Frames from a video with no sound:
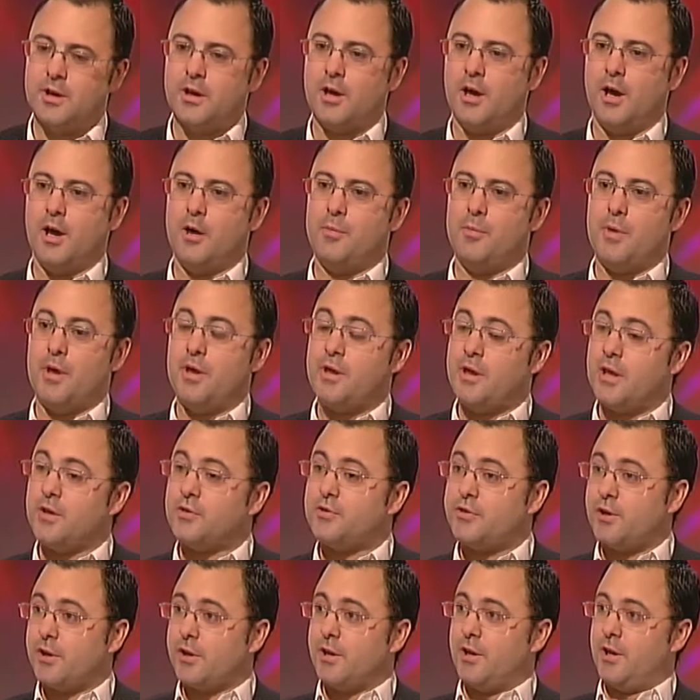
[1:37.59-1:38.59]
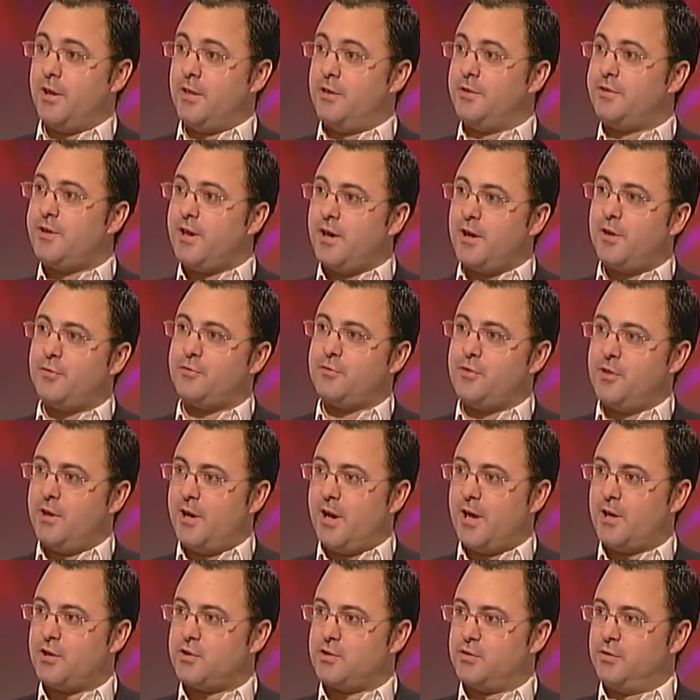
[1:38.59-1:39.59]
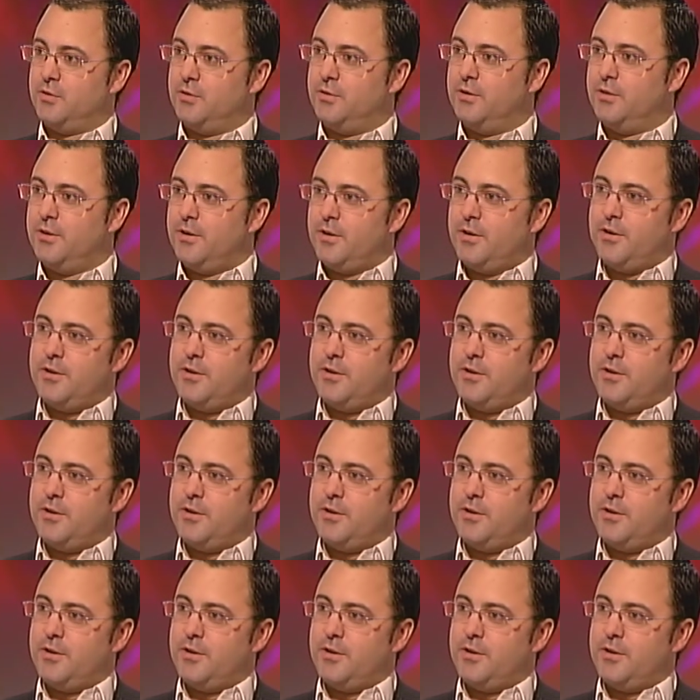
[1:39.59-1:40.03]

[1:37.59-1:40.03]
and yet suddenly, the day after the election,